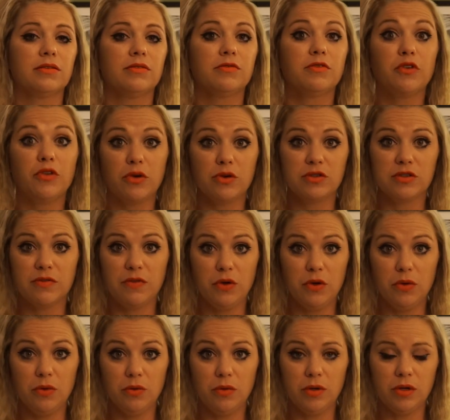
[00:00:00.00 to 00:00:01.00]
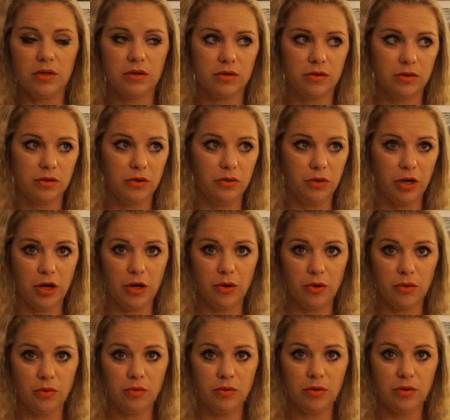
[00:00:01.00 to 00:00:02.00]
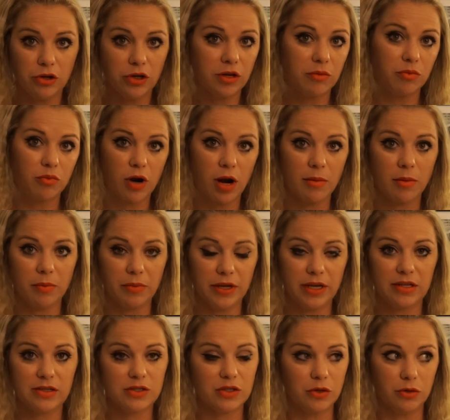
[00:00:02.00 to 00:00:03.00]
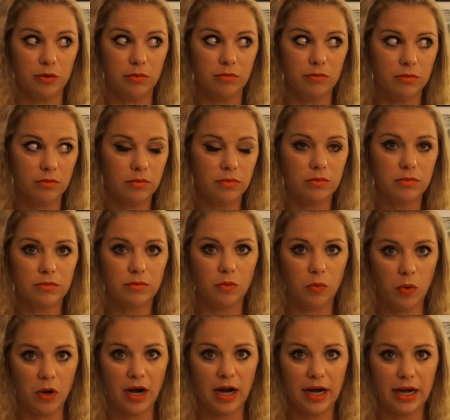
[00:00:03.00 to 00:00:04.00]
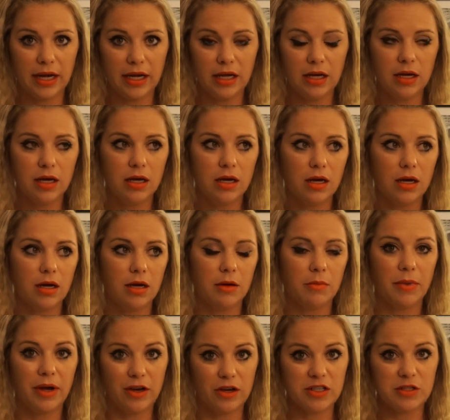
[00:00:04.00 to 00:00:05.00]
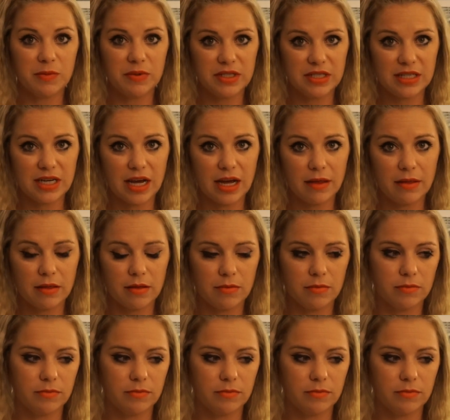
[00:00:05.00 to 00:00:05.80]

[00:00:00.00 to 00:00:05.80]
For those of you who know, you can probably assume why: my husband's death.